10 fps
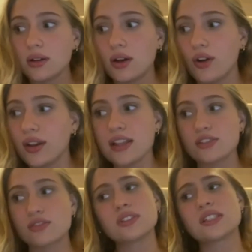Online
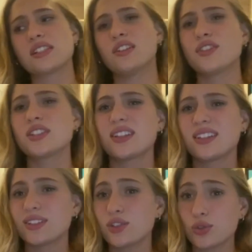schooling itself isn't like
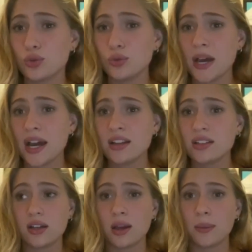too bad.
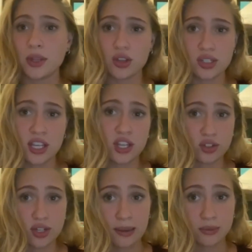I mean, you can take your
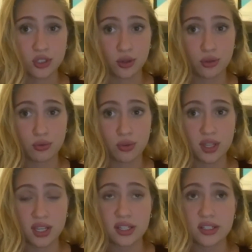time to go through
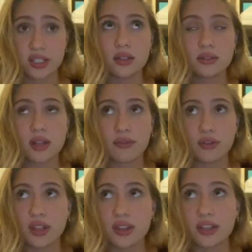things and
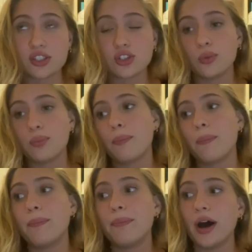everything, so,
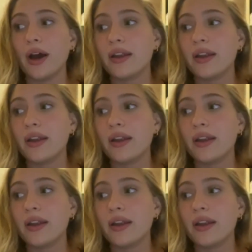but